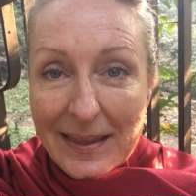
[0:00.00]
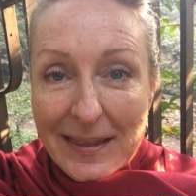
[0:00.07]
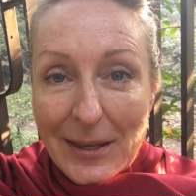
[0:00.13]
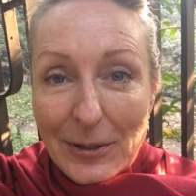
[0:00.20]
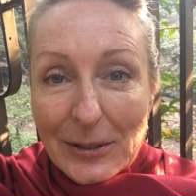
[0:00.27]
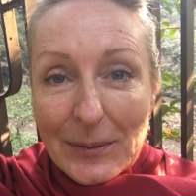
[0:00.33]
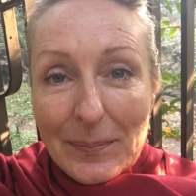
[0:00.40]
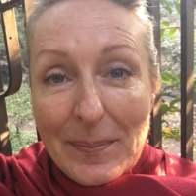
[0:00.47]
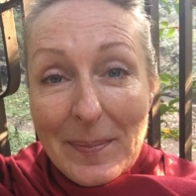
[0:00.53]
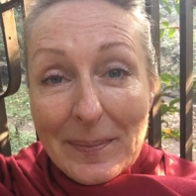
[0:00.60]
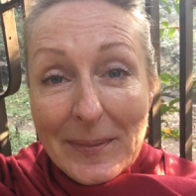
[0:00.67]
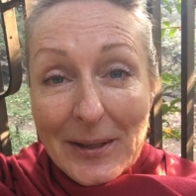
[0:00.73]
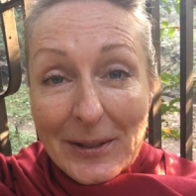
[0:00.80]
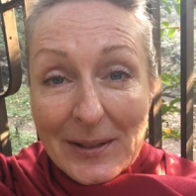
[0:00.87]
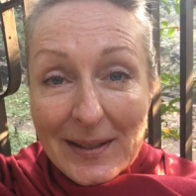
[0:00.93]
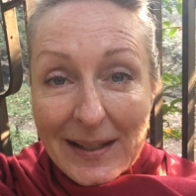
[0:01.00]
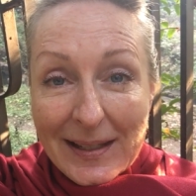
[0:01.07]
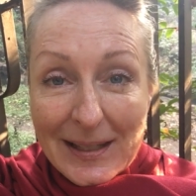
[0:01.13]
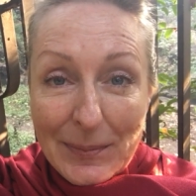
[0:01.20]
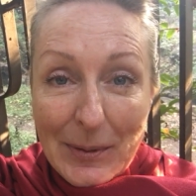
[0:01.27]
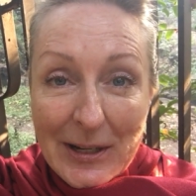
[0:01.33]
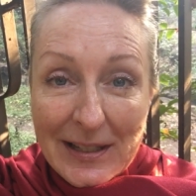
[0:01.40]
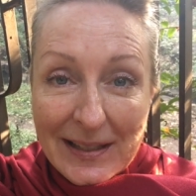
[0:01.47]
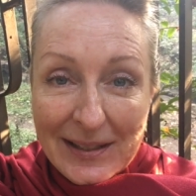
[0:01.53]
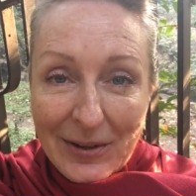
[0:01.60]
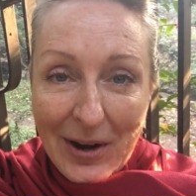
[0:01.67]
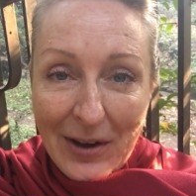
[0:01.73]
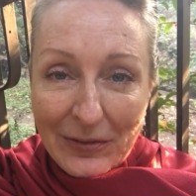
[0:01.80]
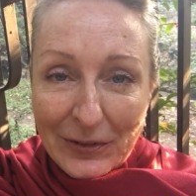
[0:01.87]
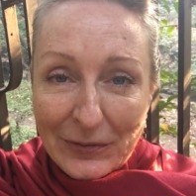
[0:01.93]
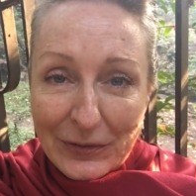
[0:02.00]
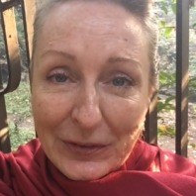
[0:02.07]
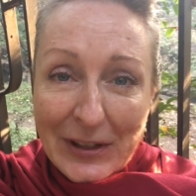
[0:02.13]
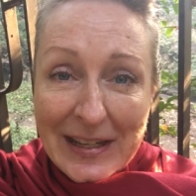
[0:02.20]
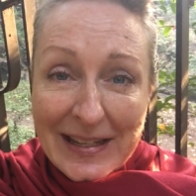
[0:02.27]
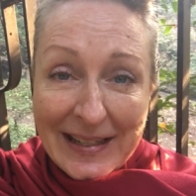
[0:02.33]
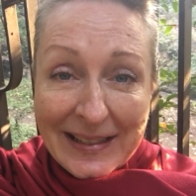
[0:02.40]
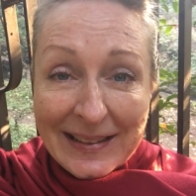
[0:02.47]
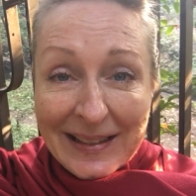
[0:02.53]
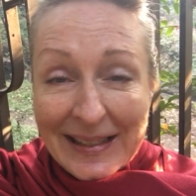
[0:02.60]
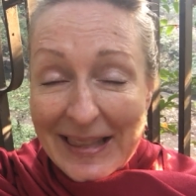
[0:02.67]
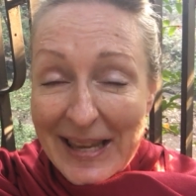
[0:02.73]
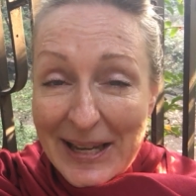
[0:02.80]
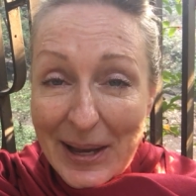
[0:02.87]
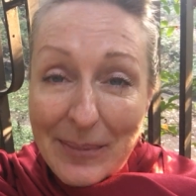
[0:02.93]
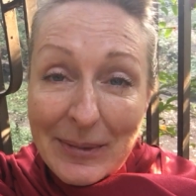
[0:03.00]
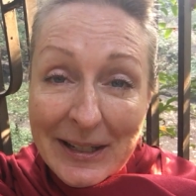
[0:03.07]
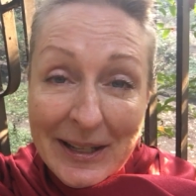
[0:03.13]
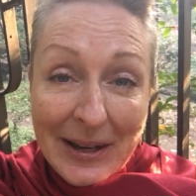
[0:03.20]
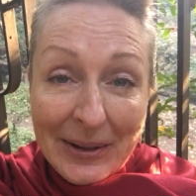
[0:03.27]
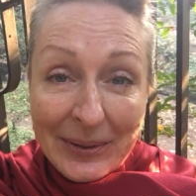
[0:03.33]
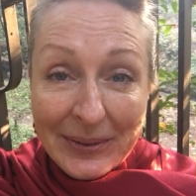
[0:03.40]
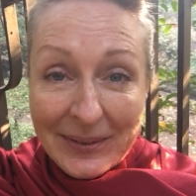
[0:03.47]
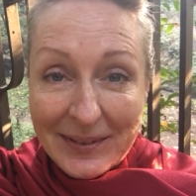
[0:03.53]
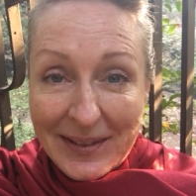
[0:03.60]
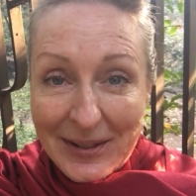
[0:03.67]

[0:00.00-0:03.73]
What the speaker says: those experiences are often fleeting, like they come and go.